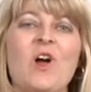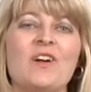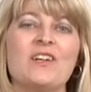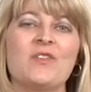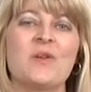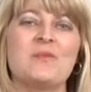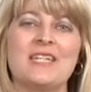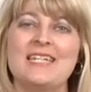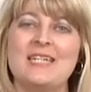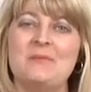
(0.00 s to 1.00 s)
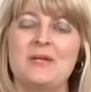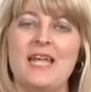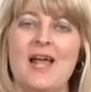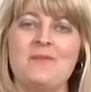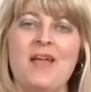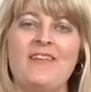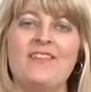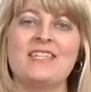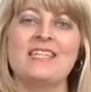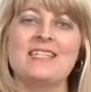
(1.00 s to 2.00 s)
Laurie from TTPM, and
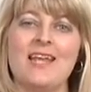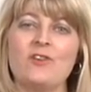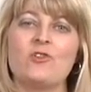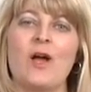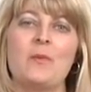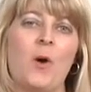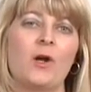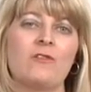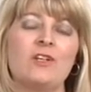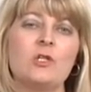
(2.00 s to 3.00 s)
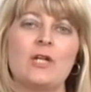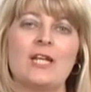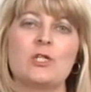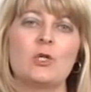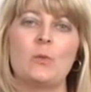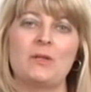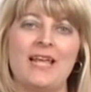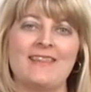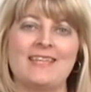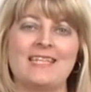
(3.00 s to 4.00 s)
this is Tetra, part of International
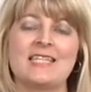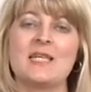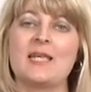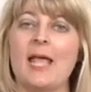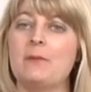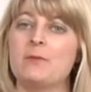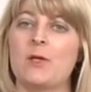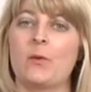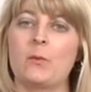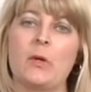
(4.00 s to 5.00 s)
Playthings Game Zone